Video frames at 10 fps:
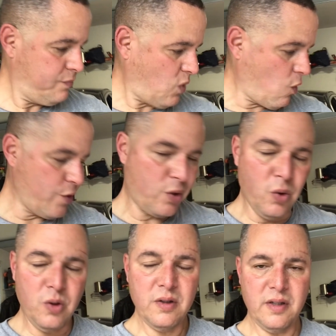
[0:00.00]

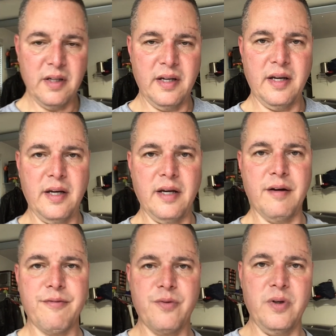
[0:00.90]
article
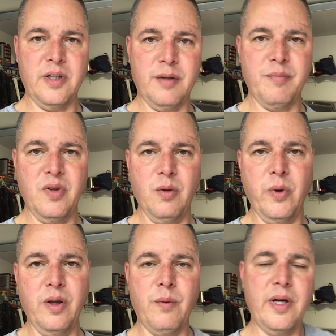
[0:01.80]
from the
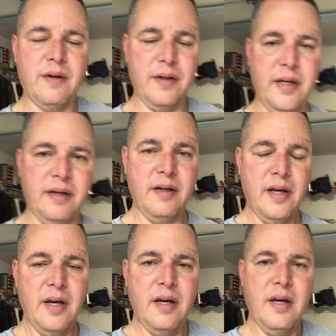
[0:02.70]
wheel well and
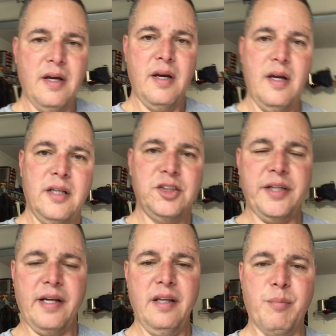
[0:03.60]

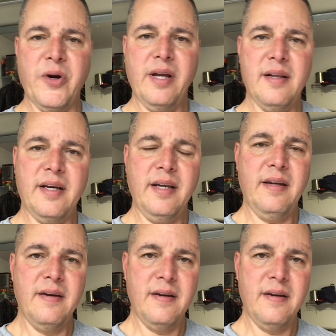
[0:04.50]
checking the brake line,